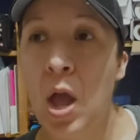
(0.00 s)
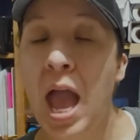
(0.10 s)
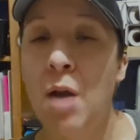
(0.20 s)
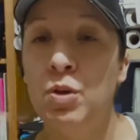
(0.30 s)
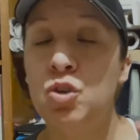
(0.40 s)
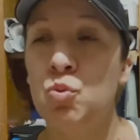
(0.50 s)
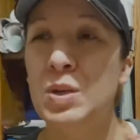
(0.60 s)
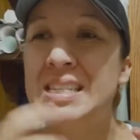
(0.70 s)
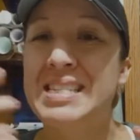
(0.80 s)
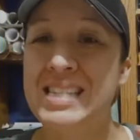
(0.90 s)
And when you
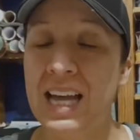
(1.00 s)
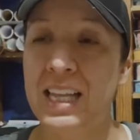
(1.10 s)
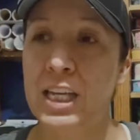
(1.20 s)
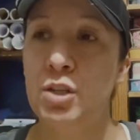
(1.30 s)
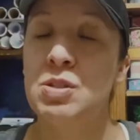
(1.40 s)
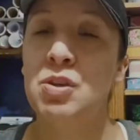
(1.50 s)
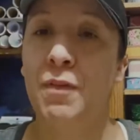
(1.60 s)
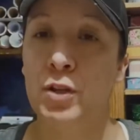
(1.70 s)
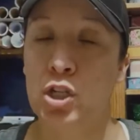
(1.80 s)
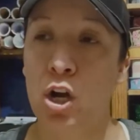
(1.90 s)
resell it, you still have
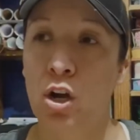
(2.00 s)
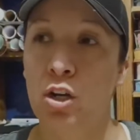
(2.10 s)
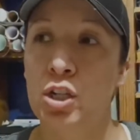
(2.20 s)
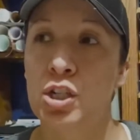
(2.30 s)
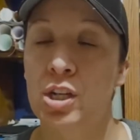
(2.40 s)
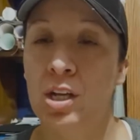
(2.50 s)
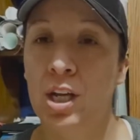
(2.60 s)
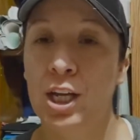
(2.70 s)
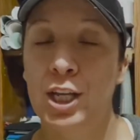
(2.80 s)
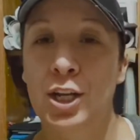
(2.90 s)
to charge
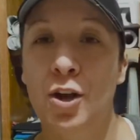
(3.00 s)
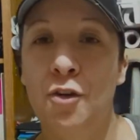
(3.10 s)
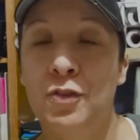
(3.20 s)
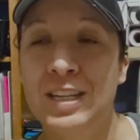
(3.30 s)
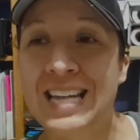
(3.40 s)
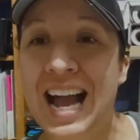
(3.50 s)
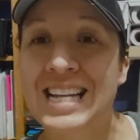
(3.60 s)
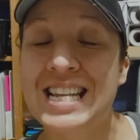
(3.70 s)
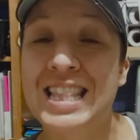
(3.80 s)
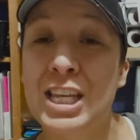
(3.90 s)
for the
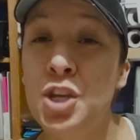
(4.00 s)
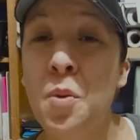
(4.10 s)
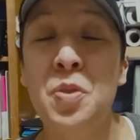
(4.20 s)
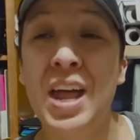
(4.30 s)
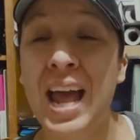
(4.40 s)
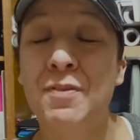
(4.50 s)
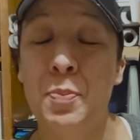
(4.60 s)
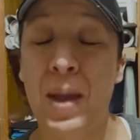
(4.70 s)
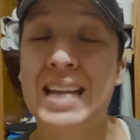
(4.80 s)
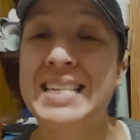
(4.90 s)
tax, and then you have to
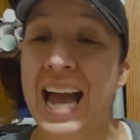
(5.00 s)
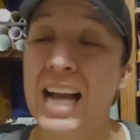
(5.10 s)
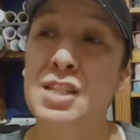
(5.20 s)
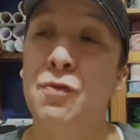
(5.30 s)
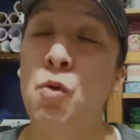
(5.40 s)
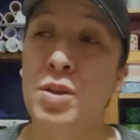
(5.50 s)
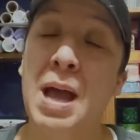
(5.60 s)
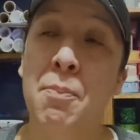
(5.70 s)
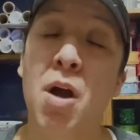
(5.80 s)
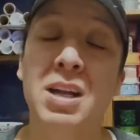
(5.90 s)
pay tax for
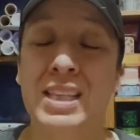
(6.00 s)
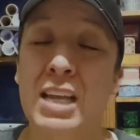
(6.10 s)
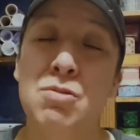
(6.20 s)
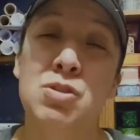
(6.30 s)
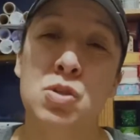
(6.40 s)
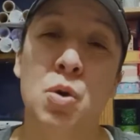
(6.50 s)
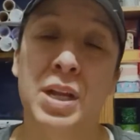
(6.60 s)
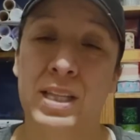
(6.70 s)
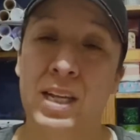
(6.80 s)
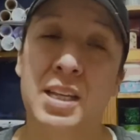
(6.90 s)
that product that you sold
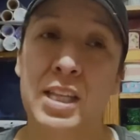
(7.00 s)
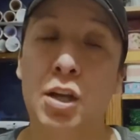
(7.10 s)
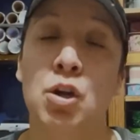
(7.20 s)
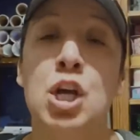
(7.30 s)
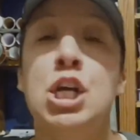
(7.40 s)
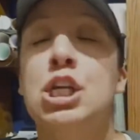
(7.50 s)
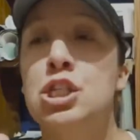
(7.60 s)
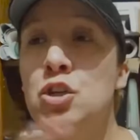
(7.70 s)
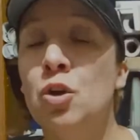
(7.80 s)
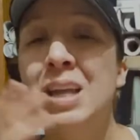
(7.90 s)
at the end of the year.
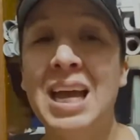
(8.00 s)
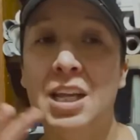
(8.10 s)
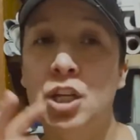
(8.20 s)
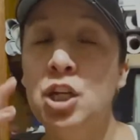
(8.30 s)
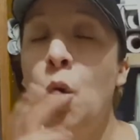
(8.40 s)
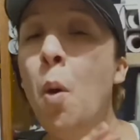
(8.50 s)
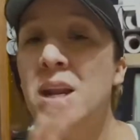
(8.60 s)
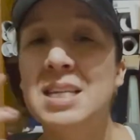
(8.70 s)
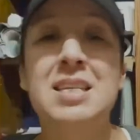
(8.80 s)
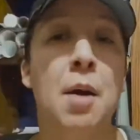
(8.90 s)
So you don't want
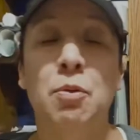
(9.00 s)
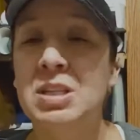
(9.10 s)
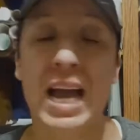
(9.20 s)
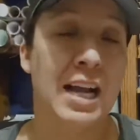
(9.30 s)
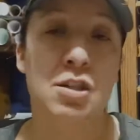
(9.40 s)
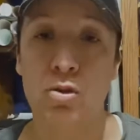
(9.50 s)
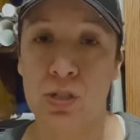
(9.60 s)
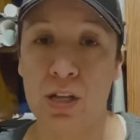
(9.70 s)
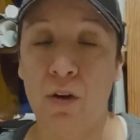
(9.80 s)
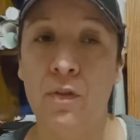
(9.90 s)
to double tax
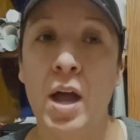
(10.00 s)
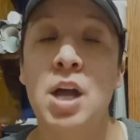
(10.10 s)
yourself.